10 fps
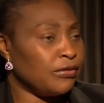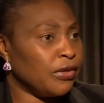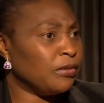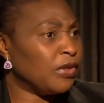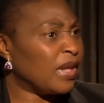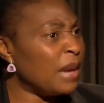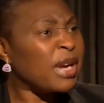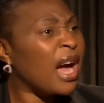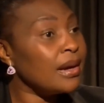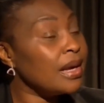For
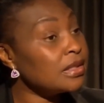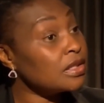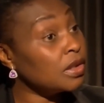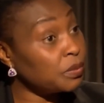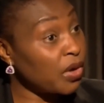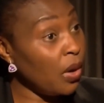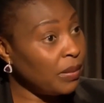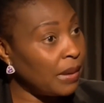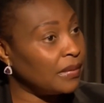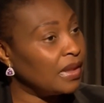them, color is not a
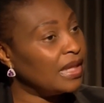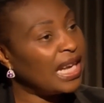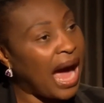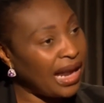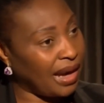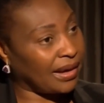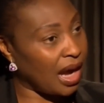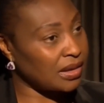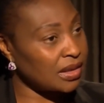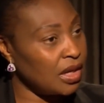problem. They,
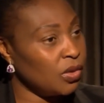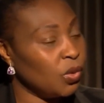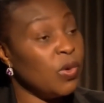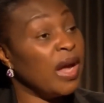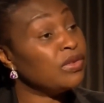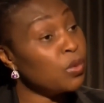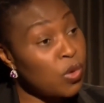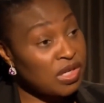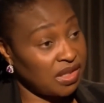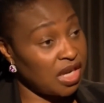unlike us, who had
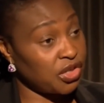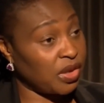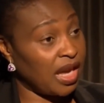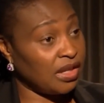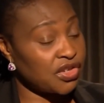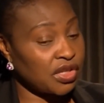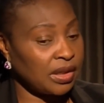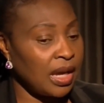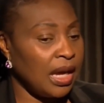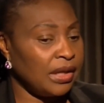the worst
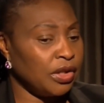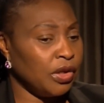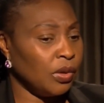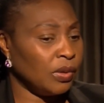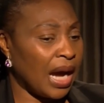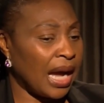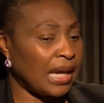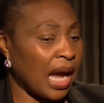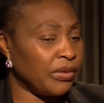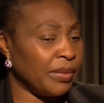education. You know,
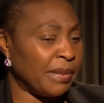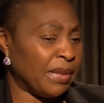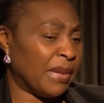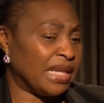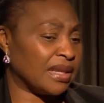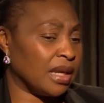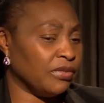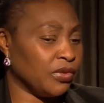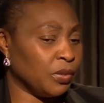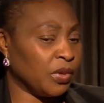I remember my
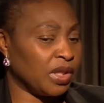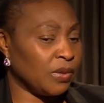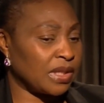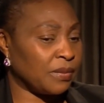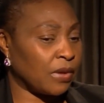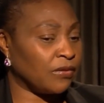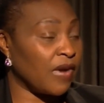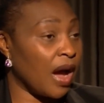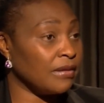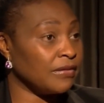son Mfumo, he was
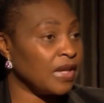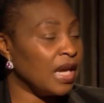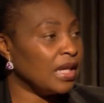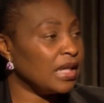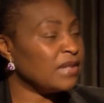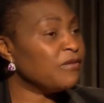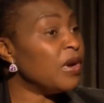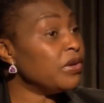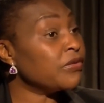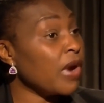about five.
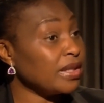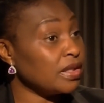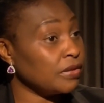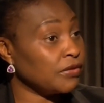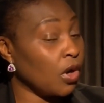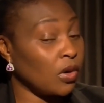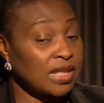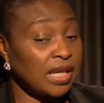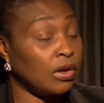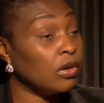He's very frightened of
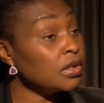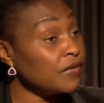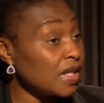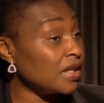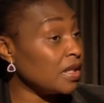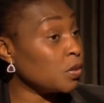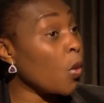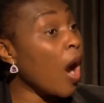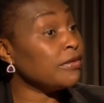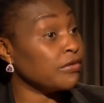dogs. He had gone to visit
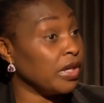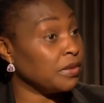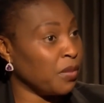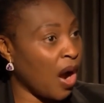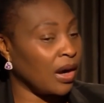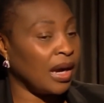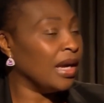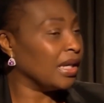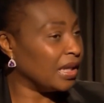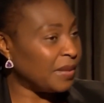his white friend, Mark.